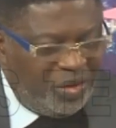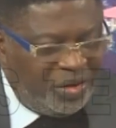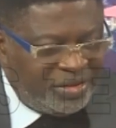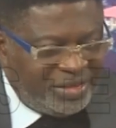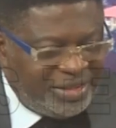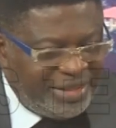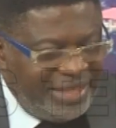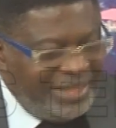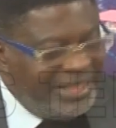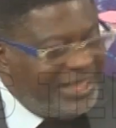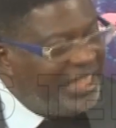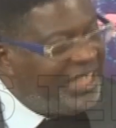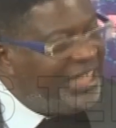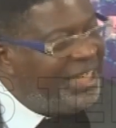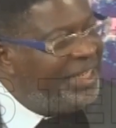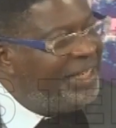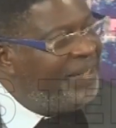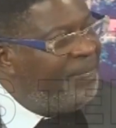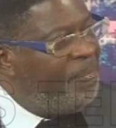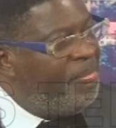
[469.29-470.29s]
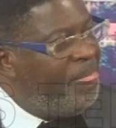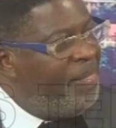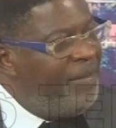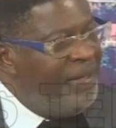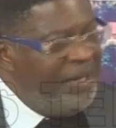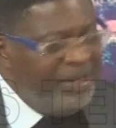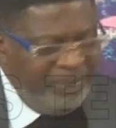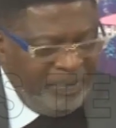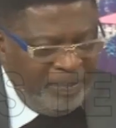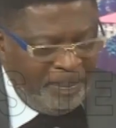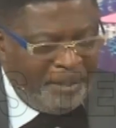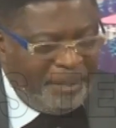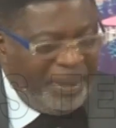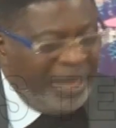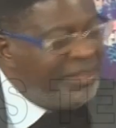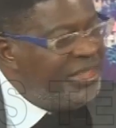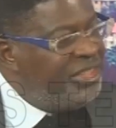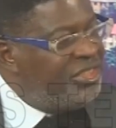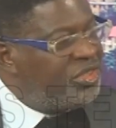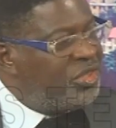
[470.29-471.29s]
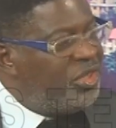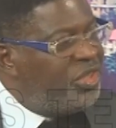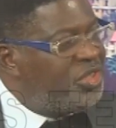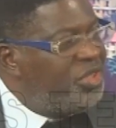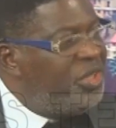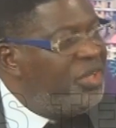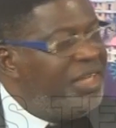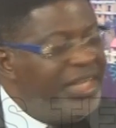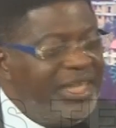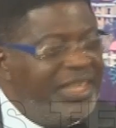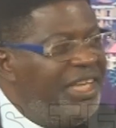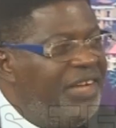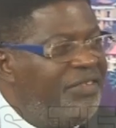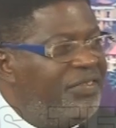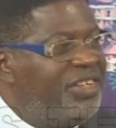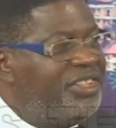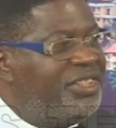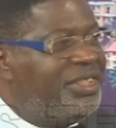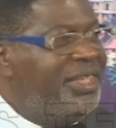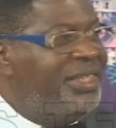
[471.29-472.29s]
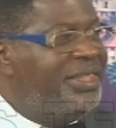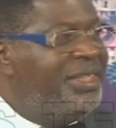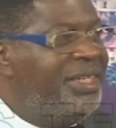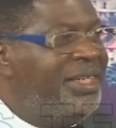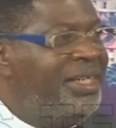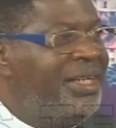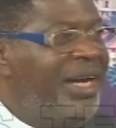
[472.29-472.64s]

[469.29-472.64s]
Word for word: authentic party structure in every state.